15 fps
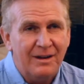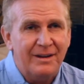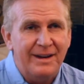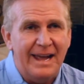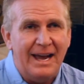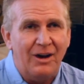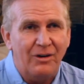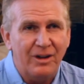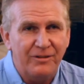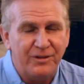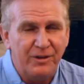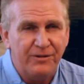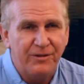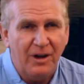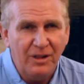Now, if
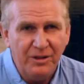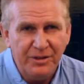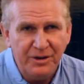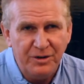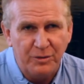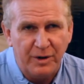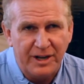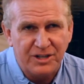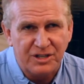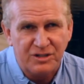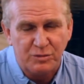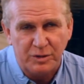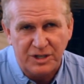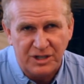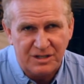you follow the
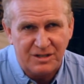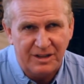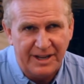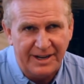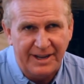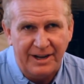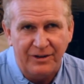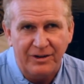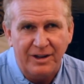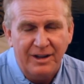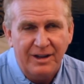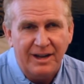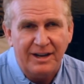directions we just laid out